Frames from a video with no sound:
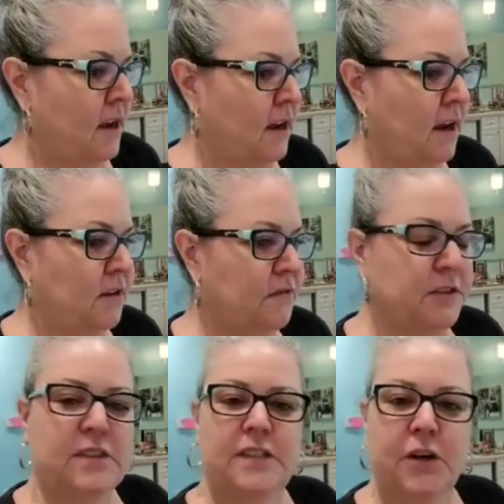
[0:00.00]
kind of
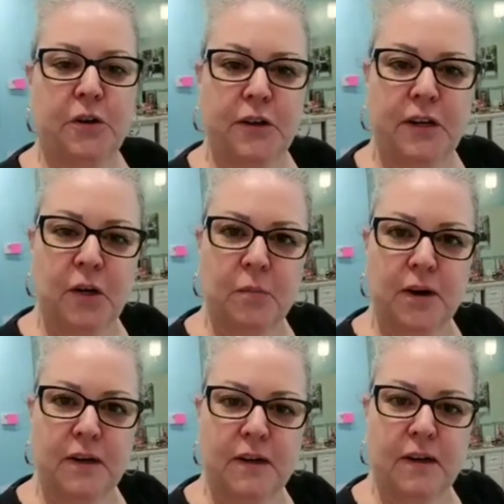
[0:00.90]
feels sterile in here, but
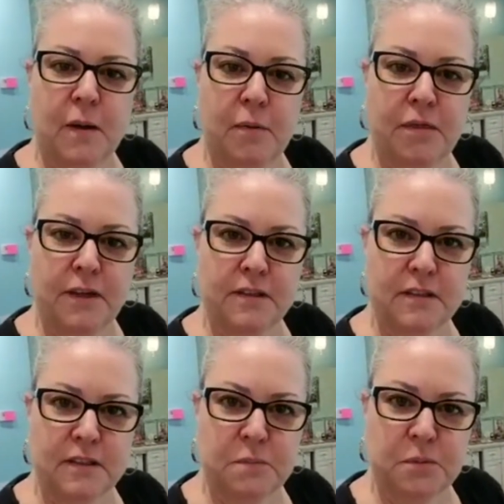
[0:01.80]
I did a couple things
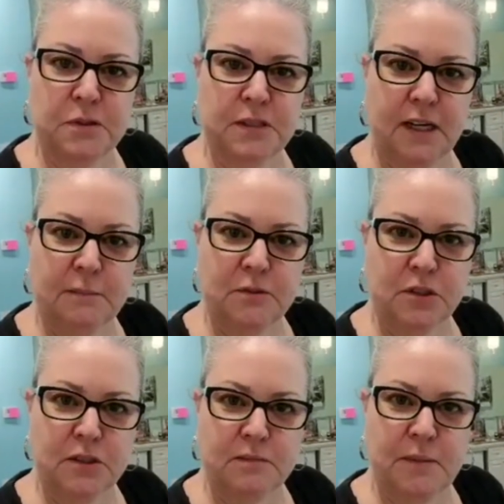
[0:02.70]
to spruce it up,
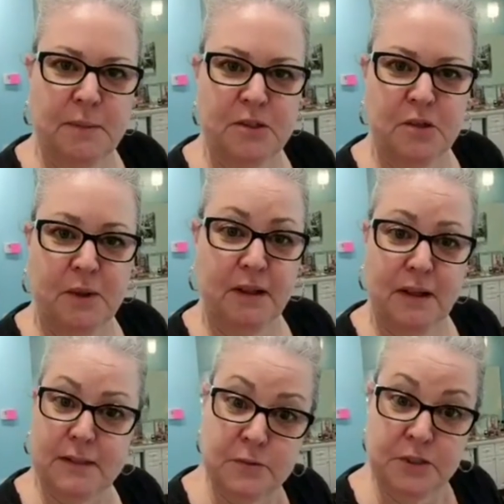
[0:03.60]
just maybe so my
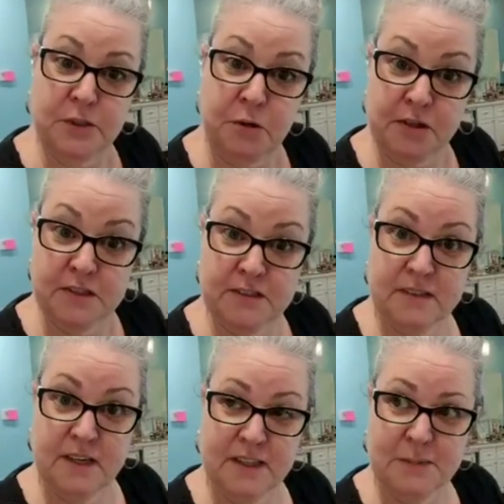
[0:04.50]
clients wouldn't notice
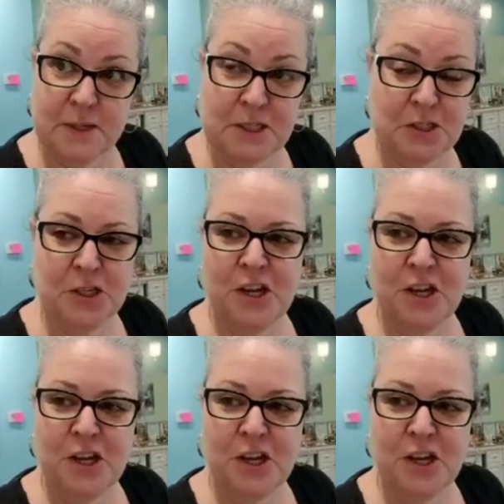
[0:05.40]
as much.